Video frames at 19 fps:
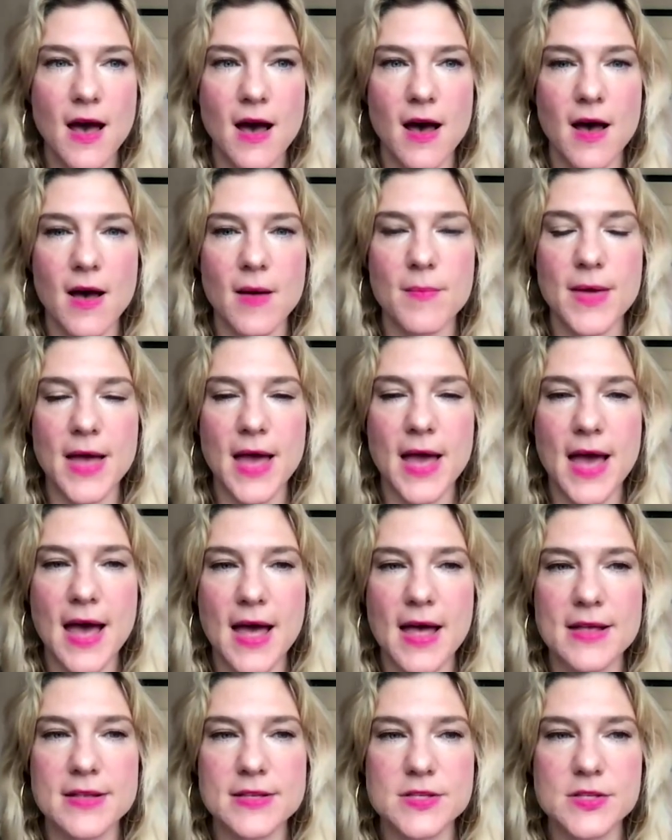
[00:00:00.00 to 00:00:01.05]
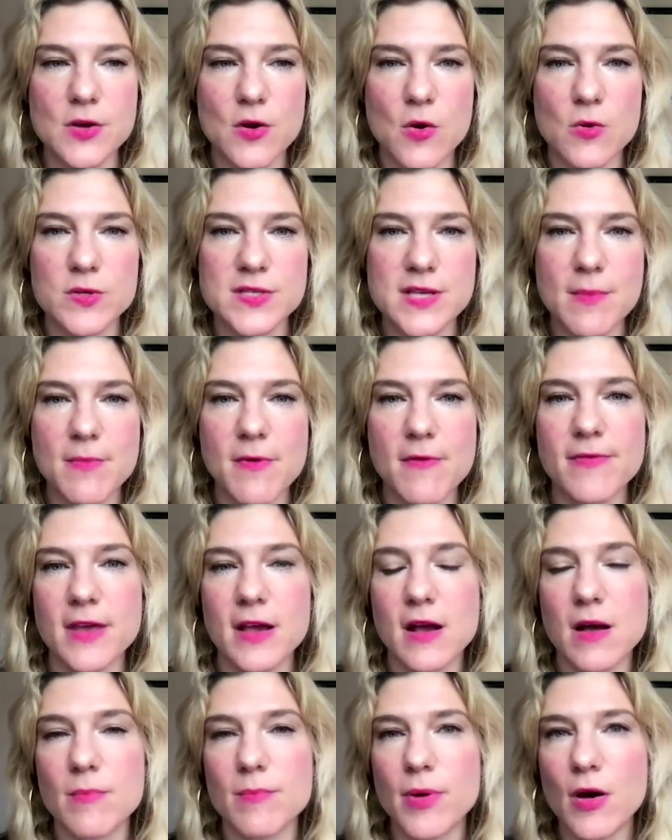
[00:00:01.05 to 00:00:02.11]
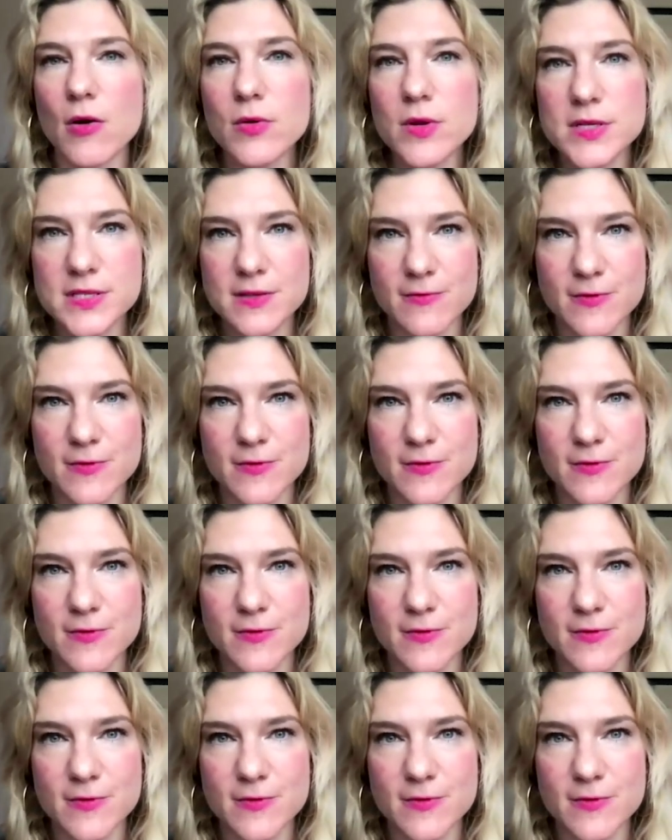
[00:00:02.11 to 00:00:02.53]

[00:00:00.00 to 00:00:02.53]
Um, so, some of the components